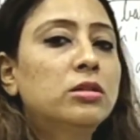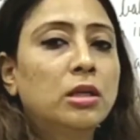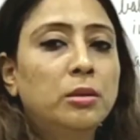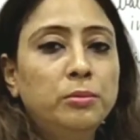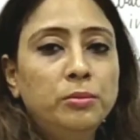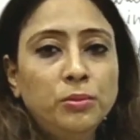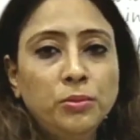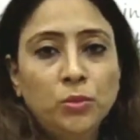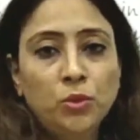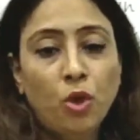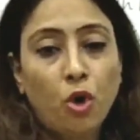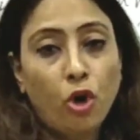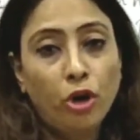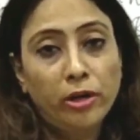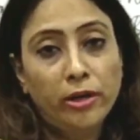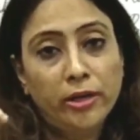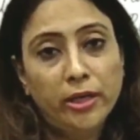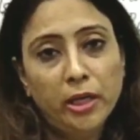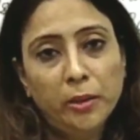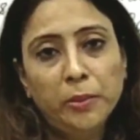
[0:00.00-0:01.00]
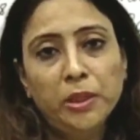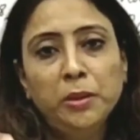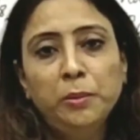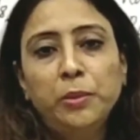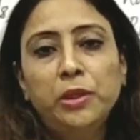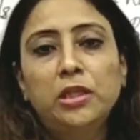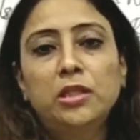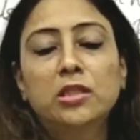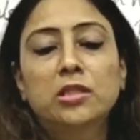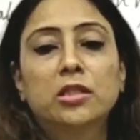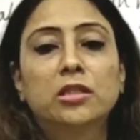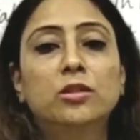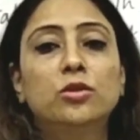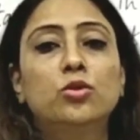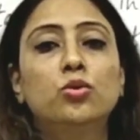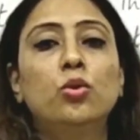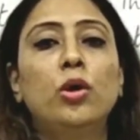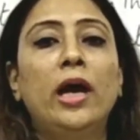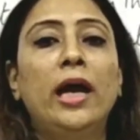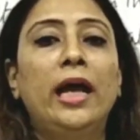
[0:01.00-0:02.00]
some honorable person
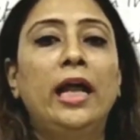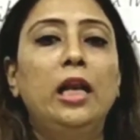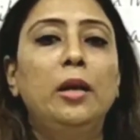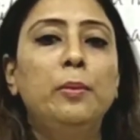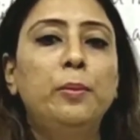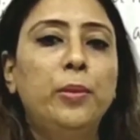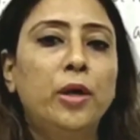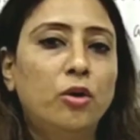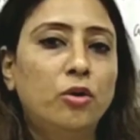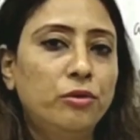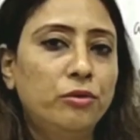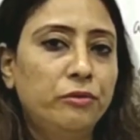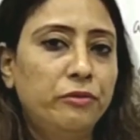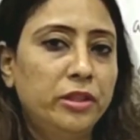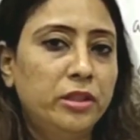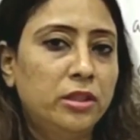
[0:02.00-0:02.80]
to help out